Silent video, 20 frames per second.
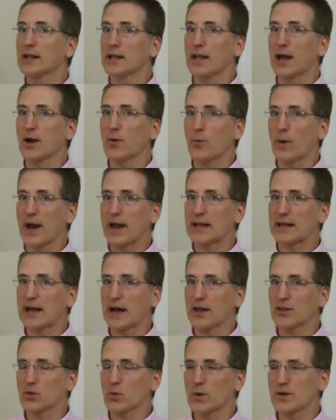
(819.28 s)
lightweight
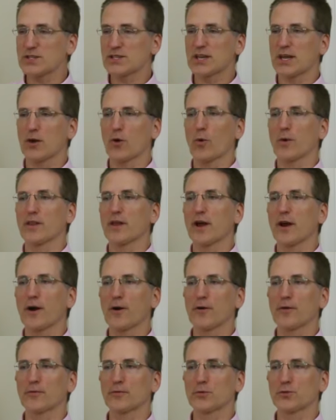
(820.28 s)
on the whiskey or
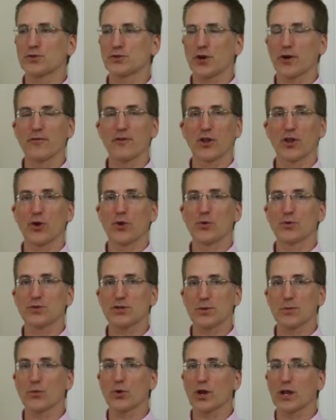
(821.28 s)
they're serving you
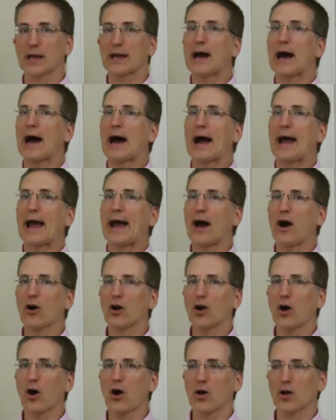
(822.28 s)
some really high
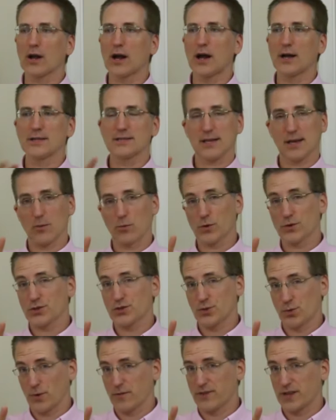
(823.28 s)
alcohol content, which
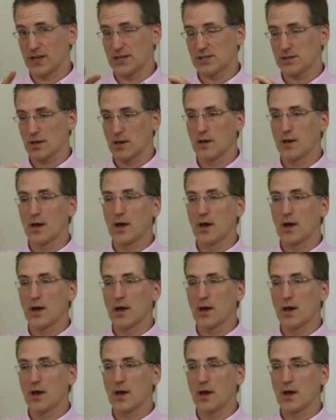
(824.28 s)
2 of these